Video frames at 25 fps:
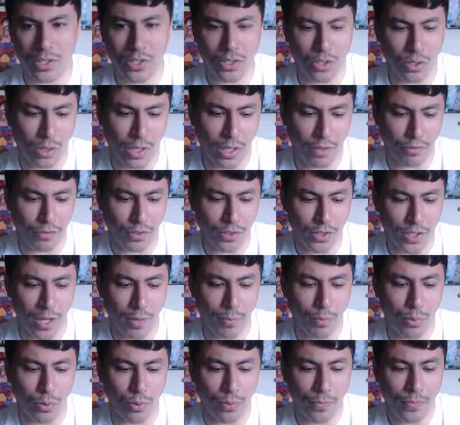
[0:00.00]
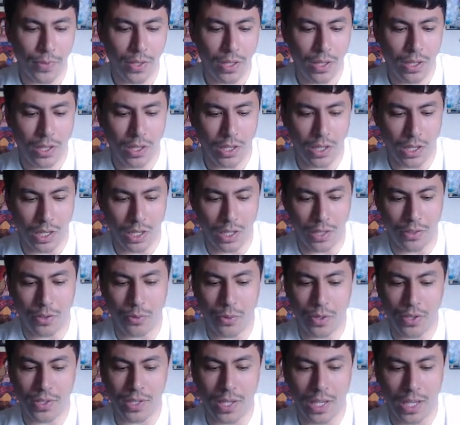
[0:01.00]
So, like for example, there
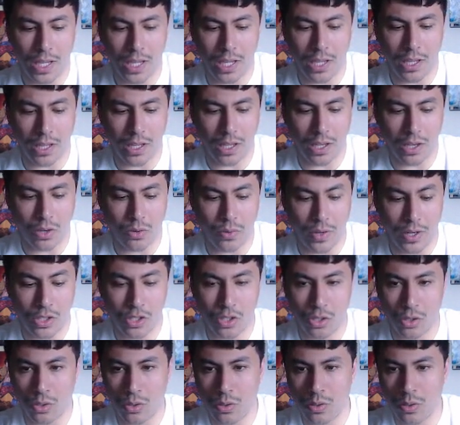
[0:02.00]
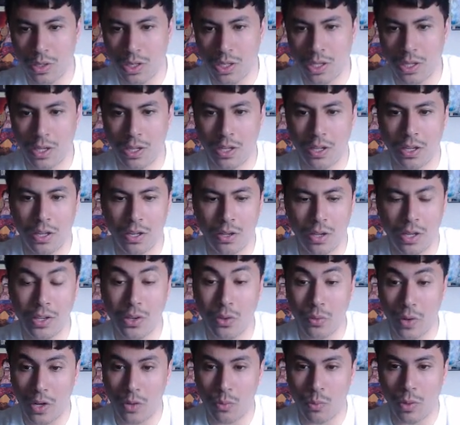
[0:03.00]
is a grade 2, only
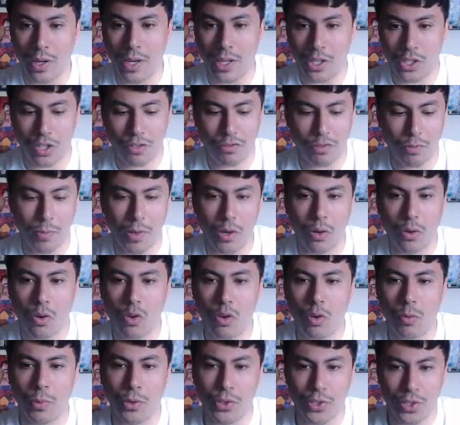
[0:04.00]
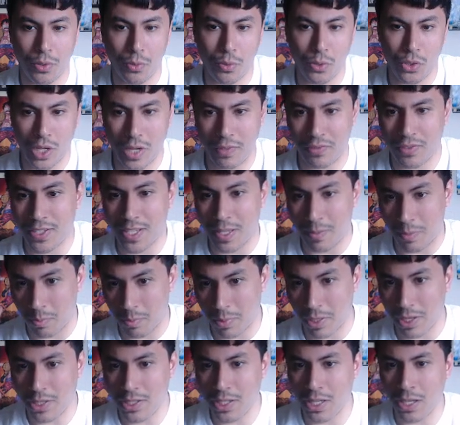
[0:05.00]
grade 1 actually, from Lyrical Monster, which have the same
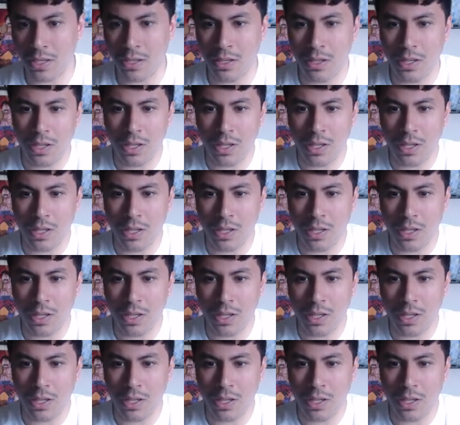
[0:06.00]
ability.